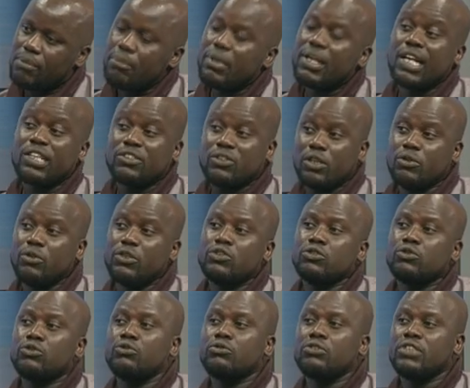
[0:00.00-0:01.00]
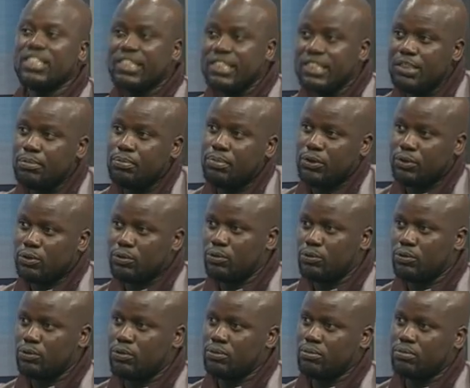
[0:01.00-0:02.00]
But actually, when you dig deep
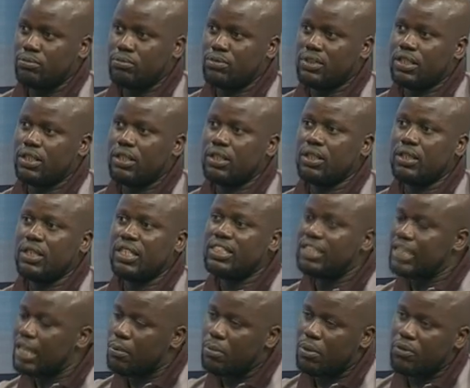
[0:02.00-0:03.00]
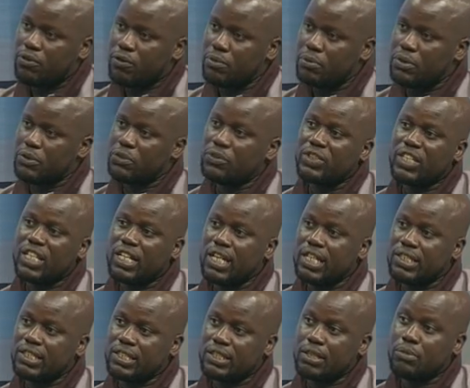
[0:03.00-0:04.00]
into the entire performance, you
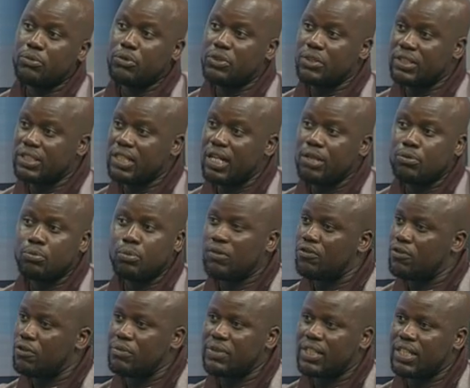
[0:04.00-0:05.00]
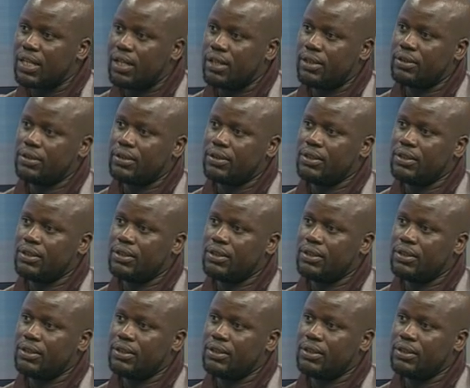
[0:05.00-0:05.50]
realize that the boys outperformed the girls.